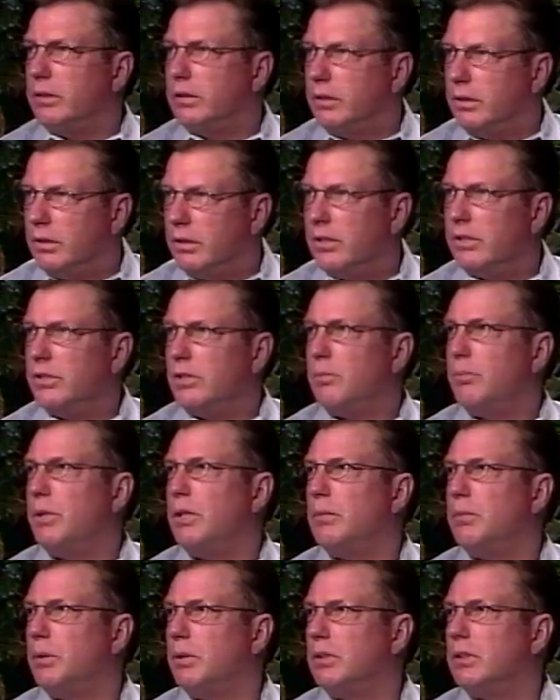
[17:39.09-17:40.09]
encouraging
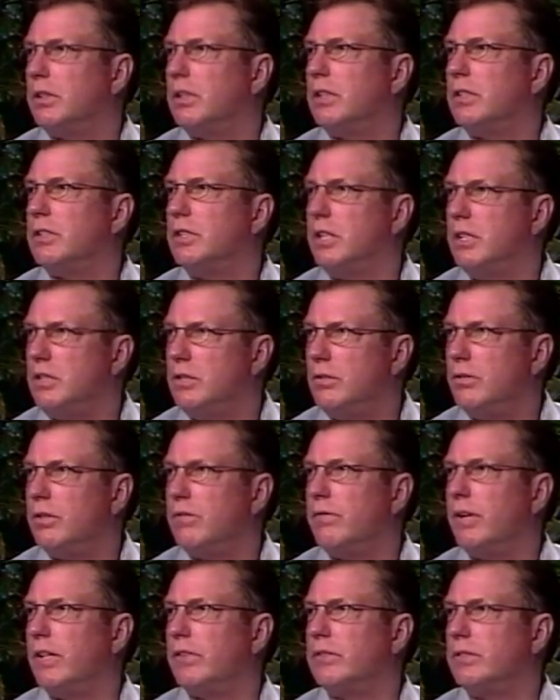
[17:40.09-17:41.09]
Regardless. people to continue
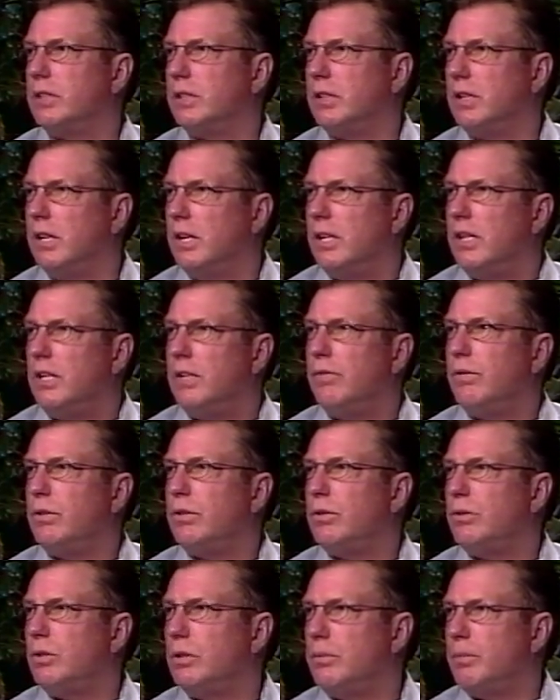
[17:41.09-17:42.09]
investing, yes. even
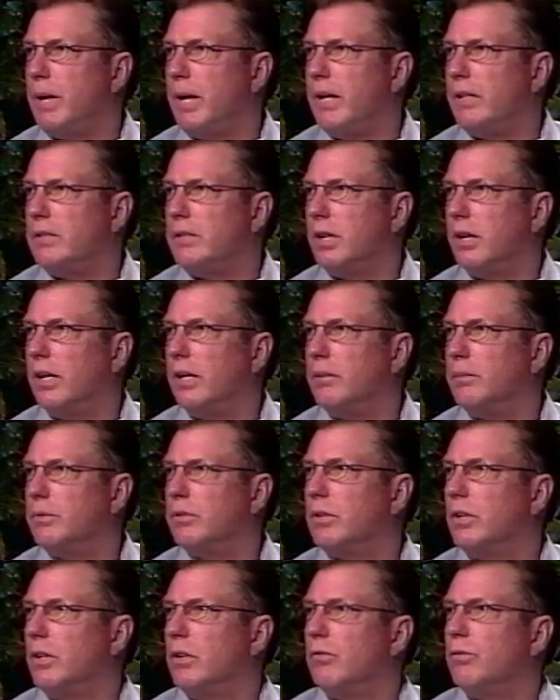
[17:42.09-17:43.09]
through the bad
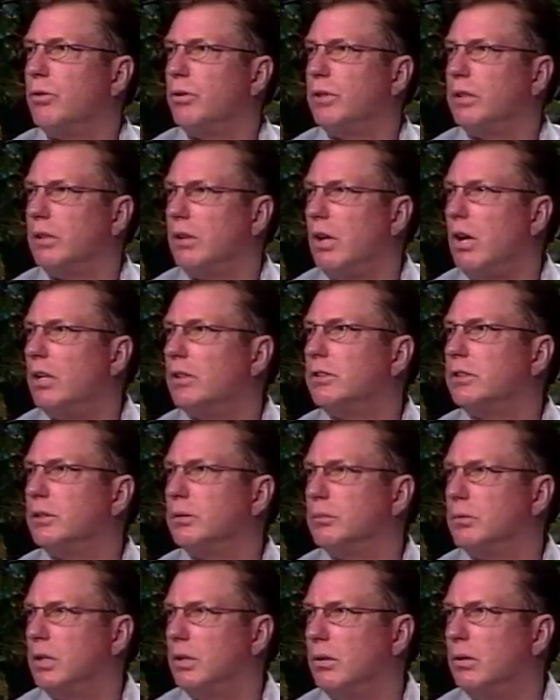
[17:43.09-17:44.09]
times, yeah. for their
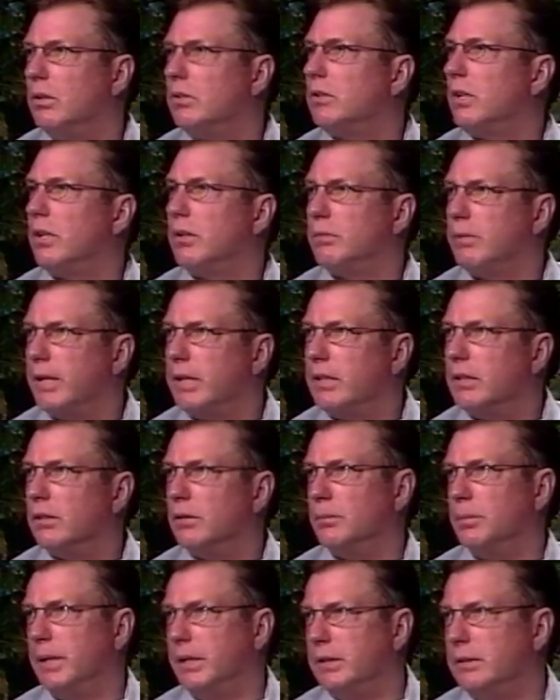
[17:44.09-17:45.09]
long-term goals on a
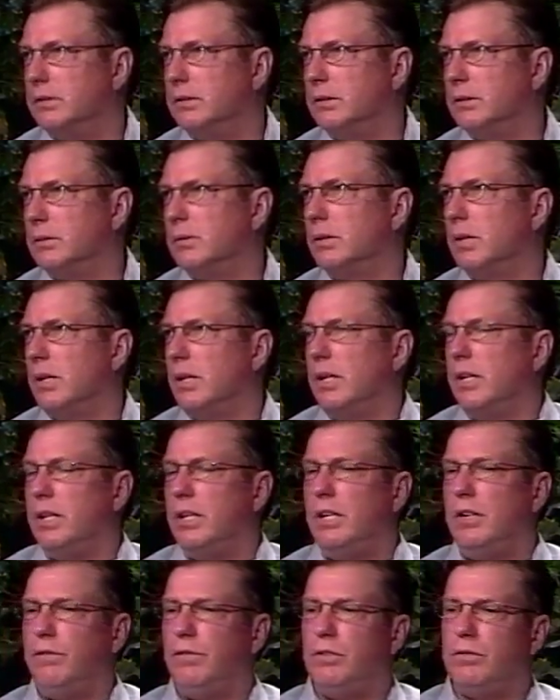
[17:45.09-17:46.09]
regular basis.
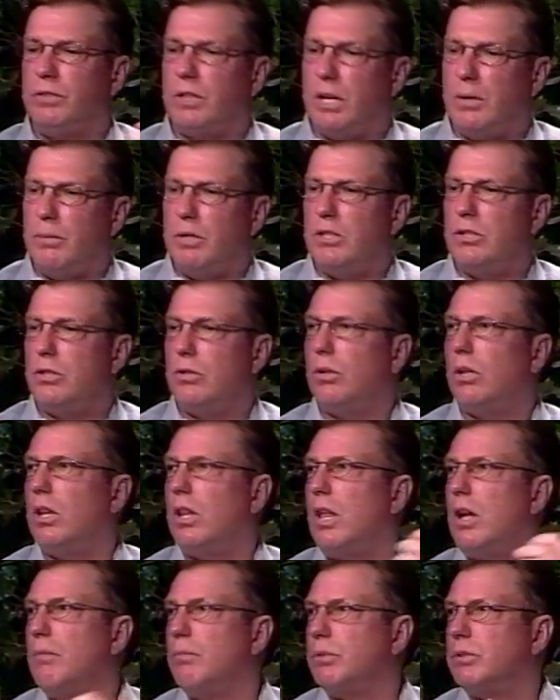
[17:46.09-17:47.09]
If you've come into a
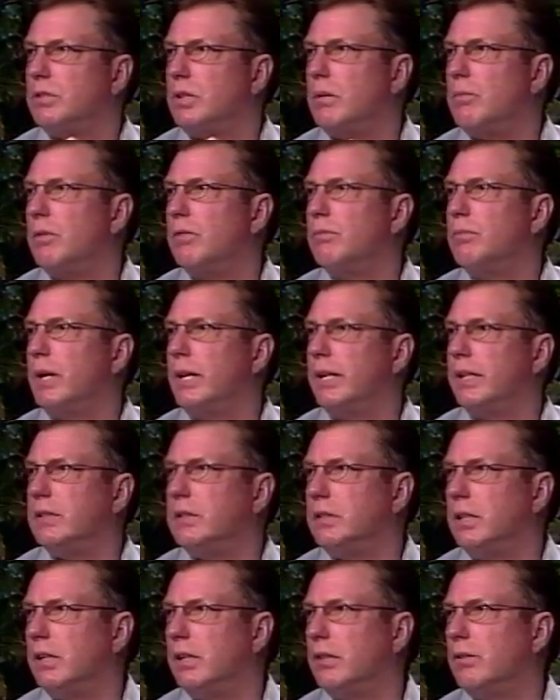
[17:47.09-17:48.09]
lump sum of money,
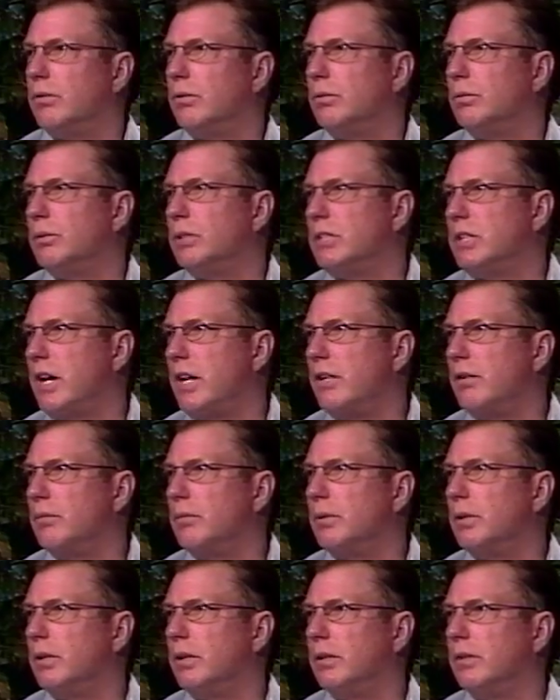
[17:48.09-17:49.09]
say through
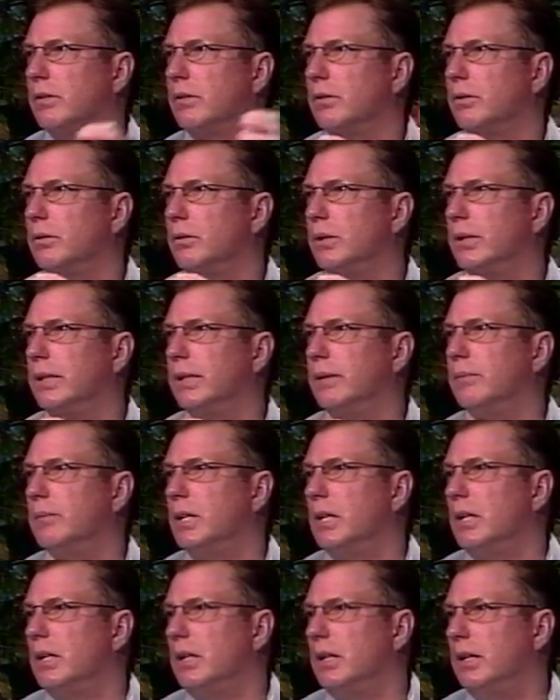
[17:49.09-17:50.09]
retirement or through uh,
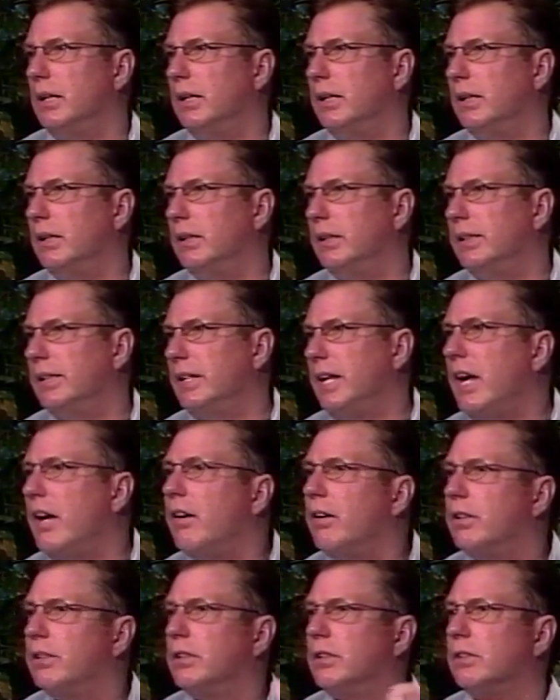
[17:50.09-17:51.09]
uh,
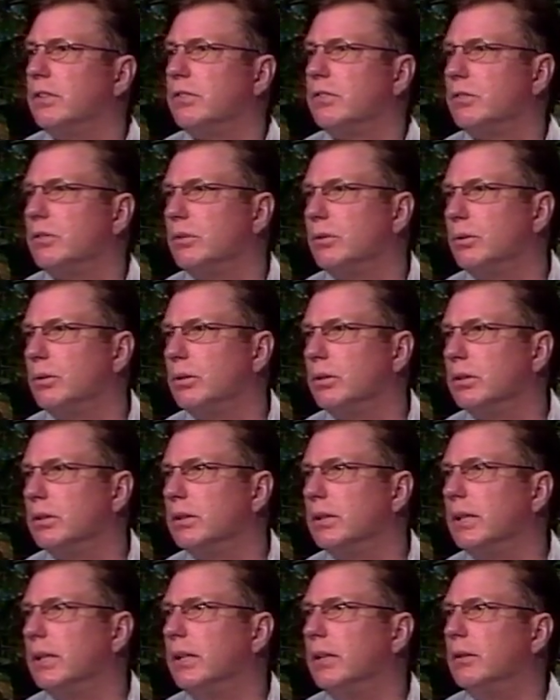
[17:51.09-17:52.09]
inheritance
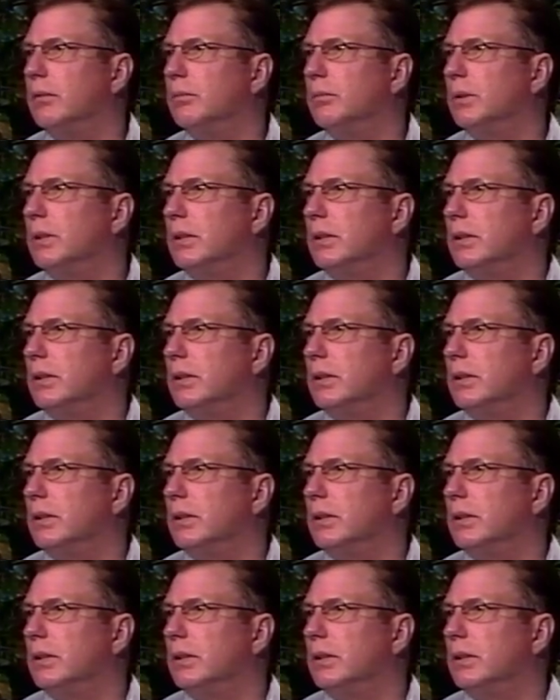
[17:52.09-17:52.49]
or um,